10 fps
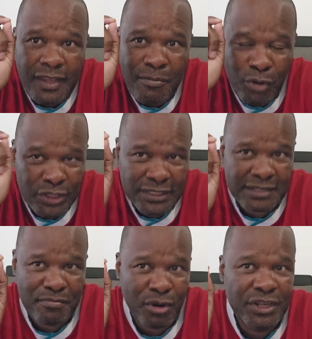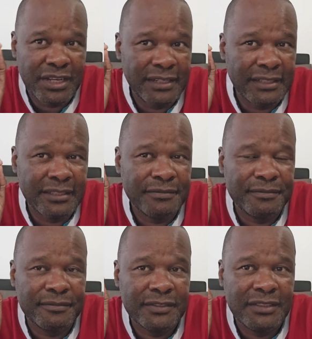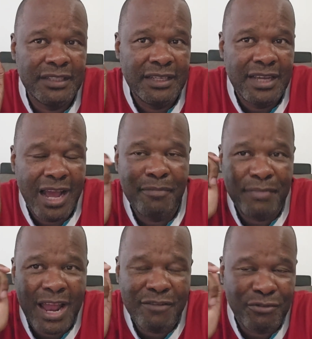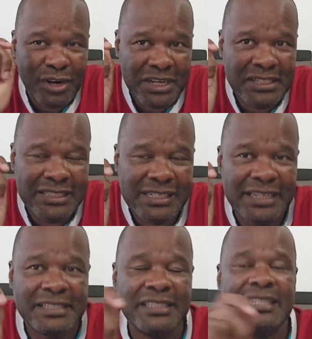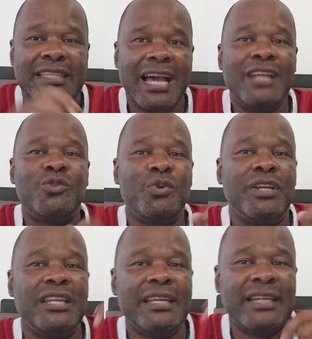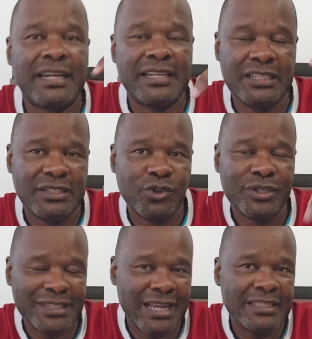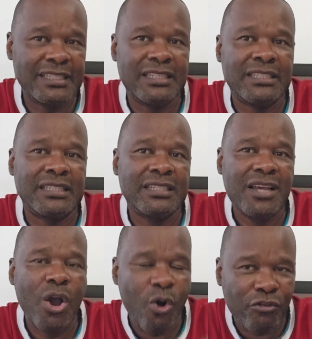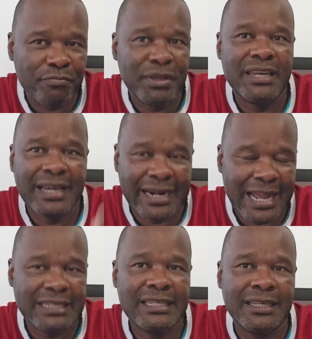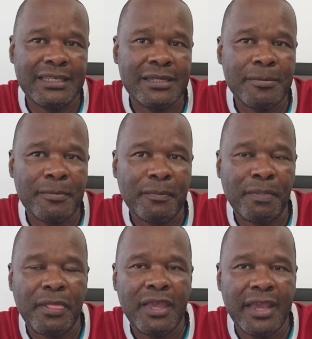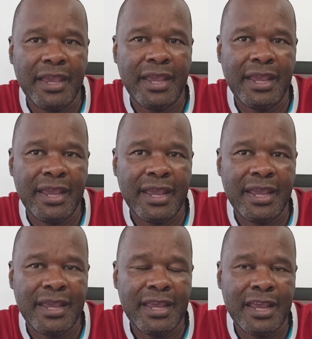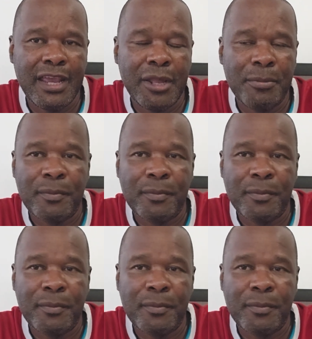because it's important. Apply for registration. That will increase your chances of being granted a